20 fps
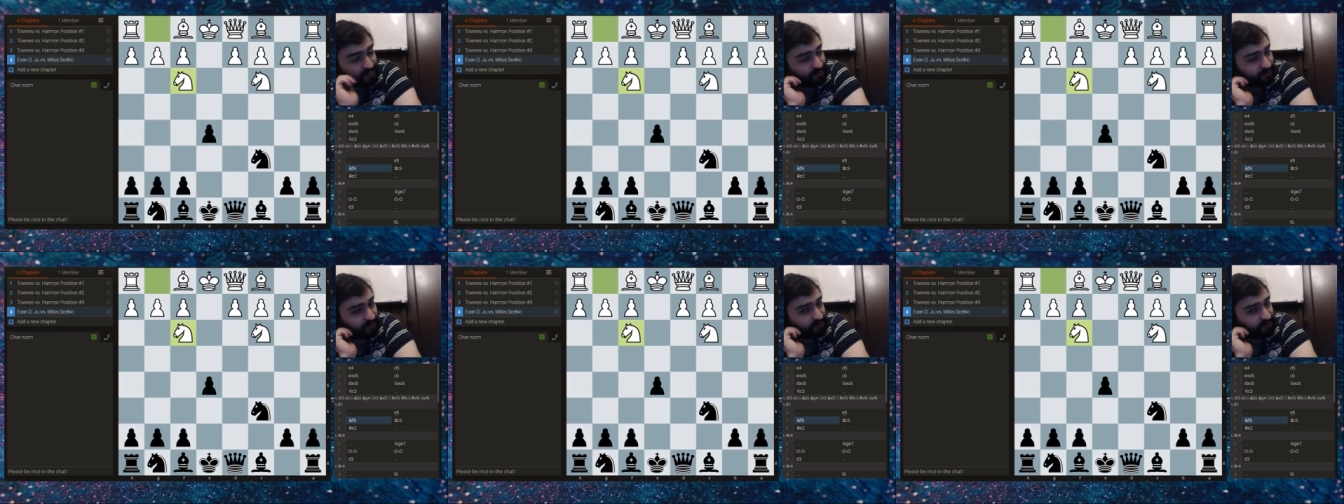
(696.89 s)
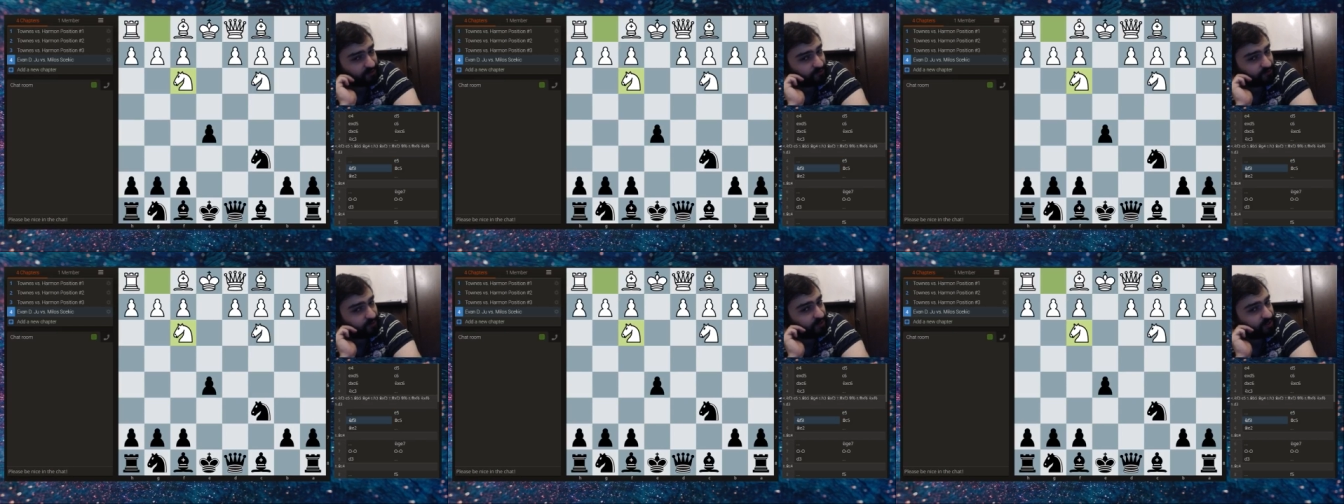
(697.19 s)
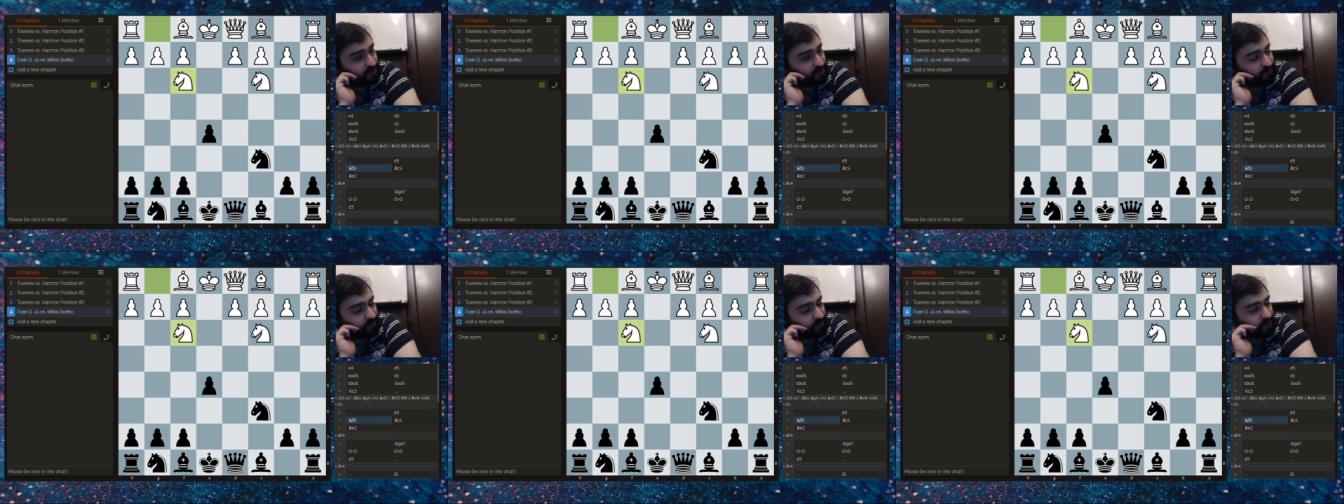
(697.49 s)
Knight
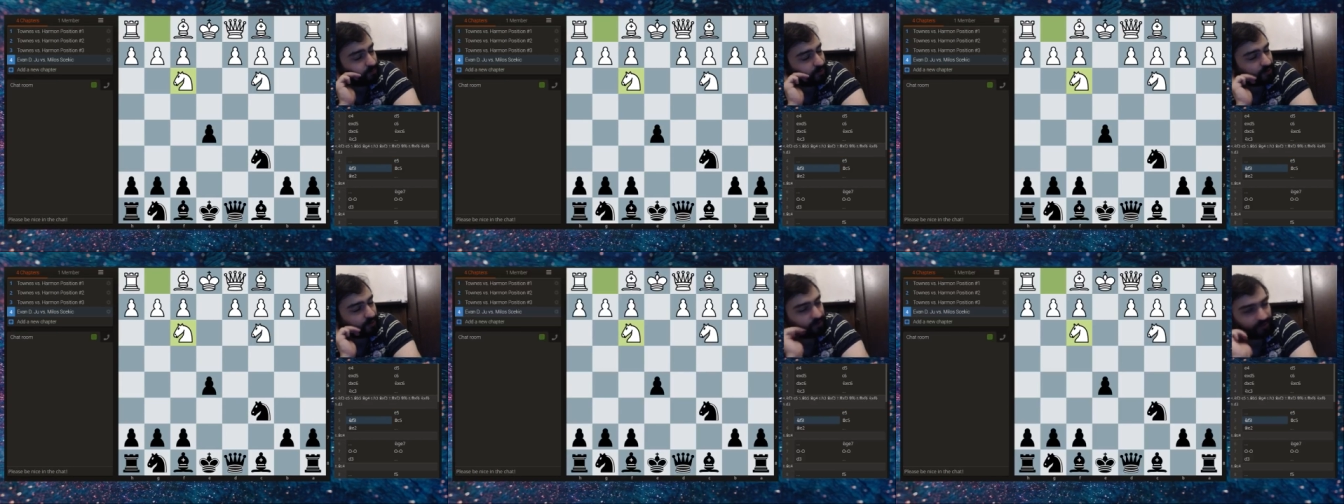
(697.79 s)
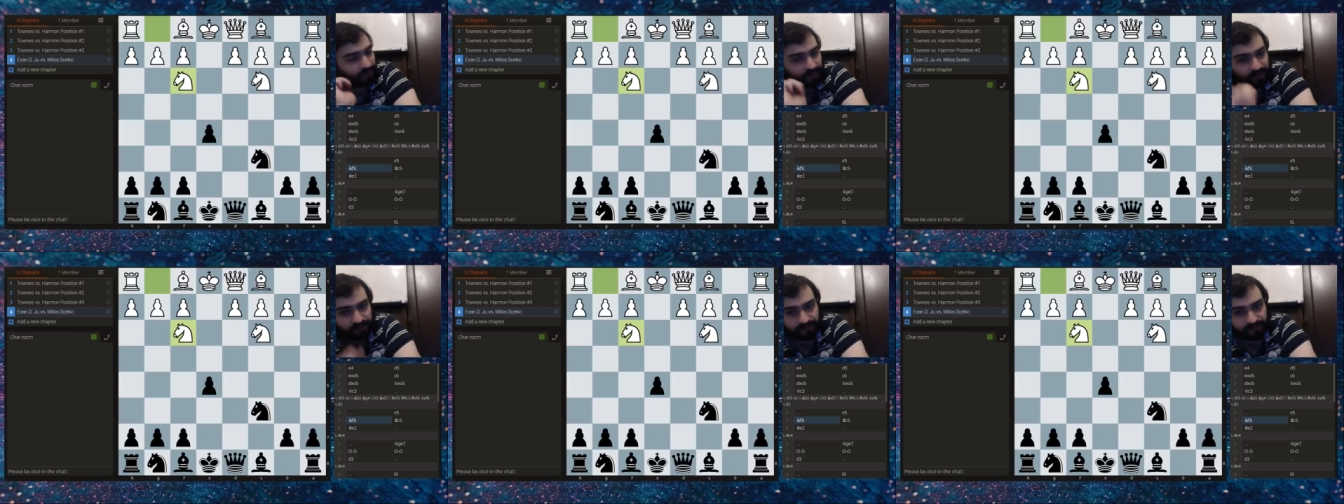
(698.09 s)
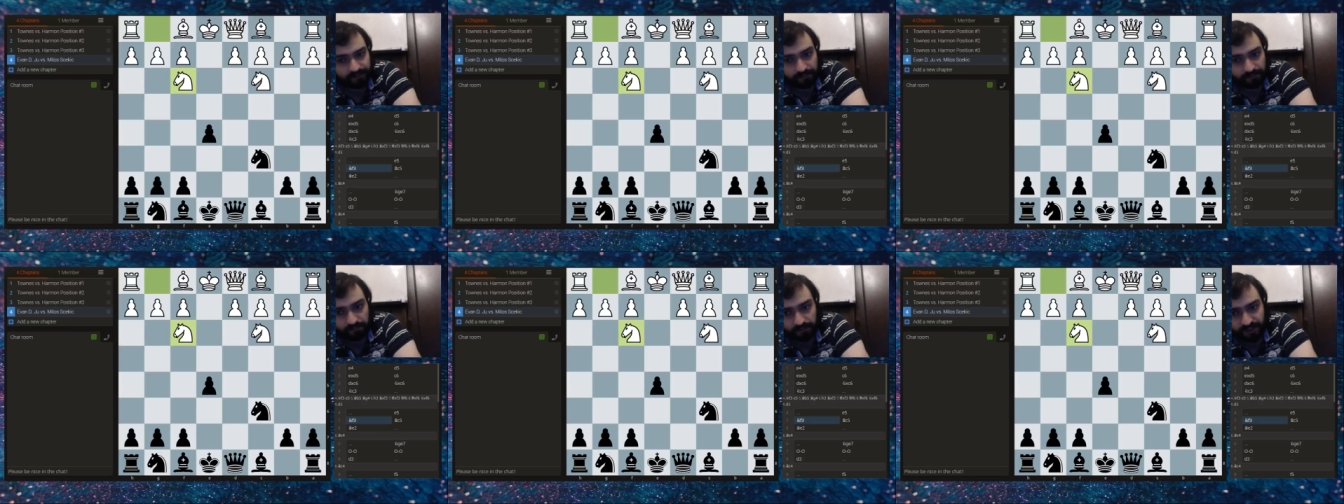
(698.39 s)
f3, developing the
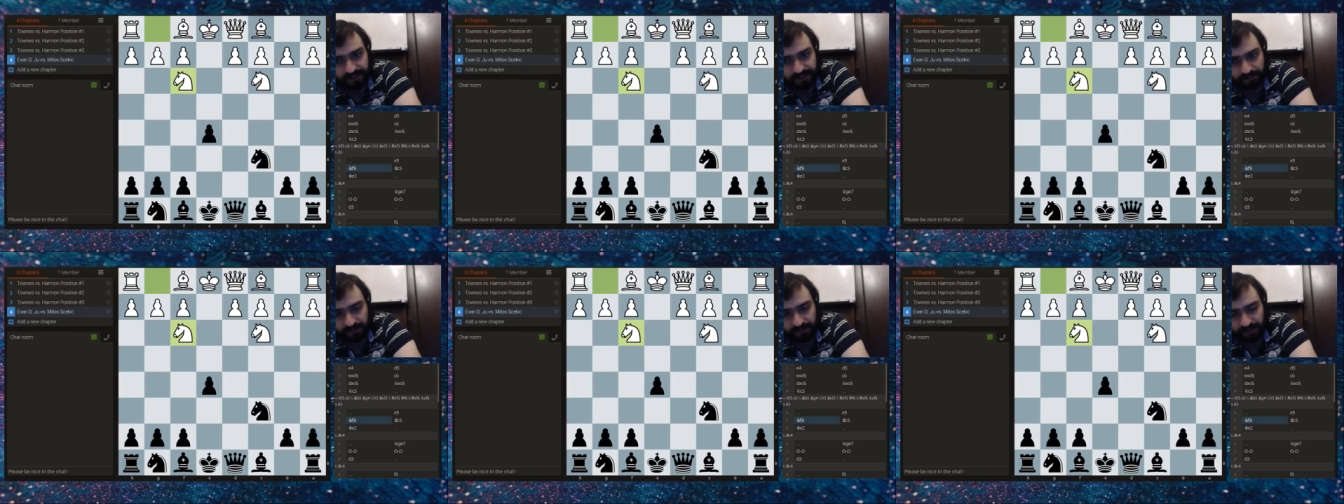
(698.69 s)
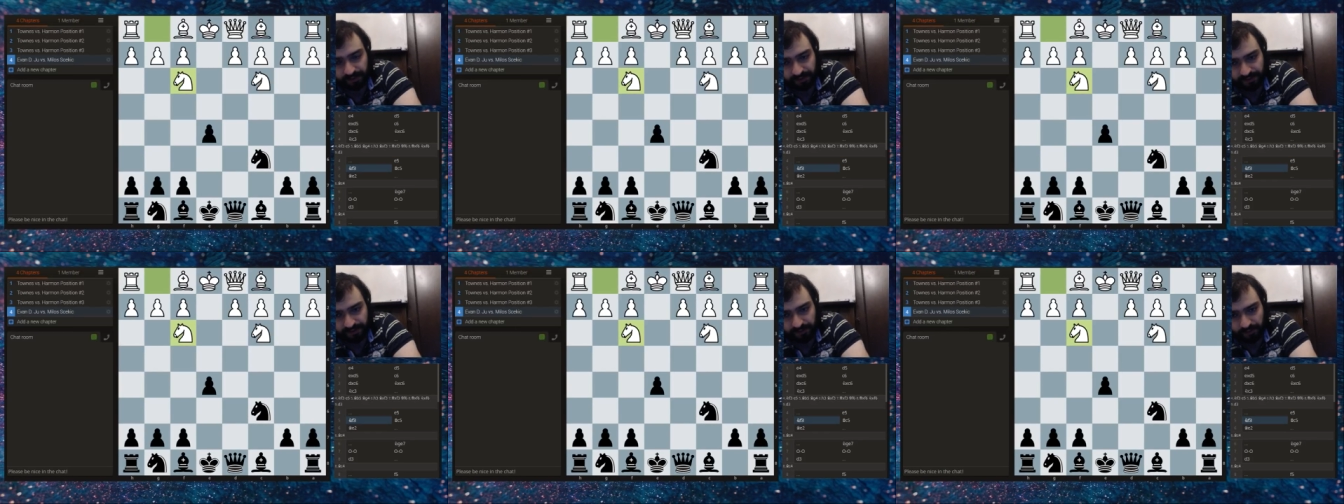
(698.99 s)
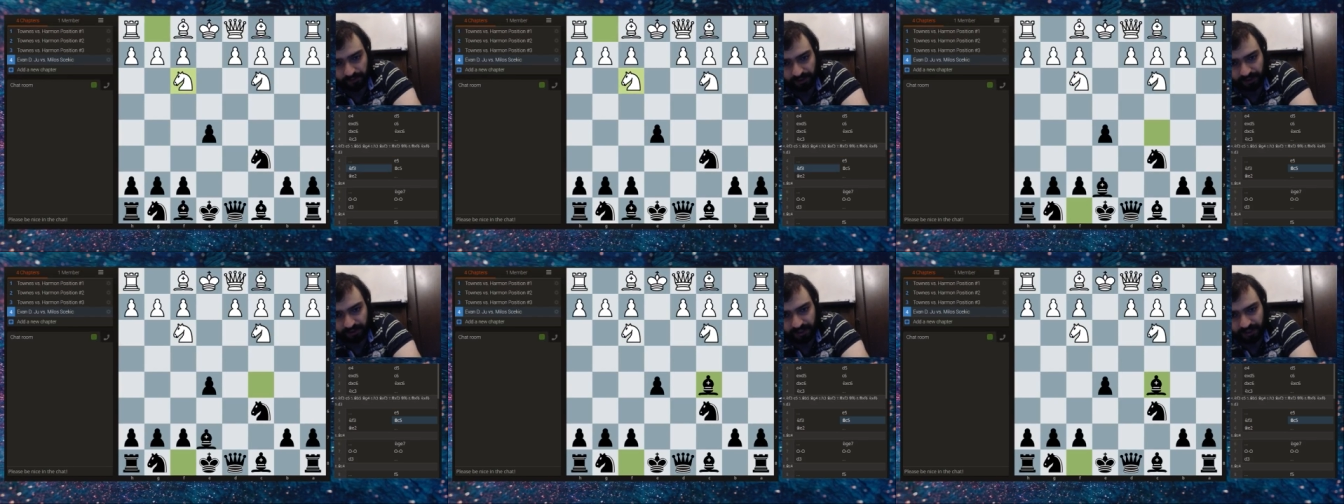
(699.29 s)
knight, must be done as well.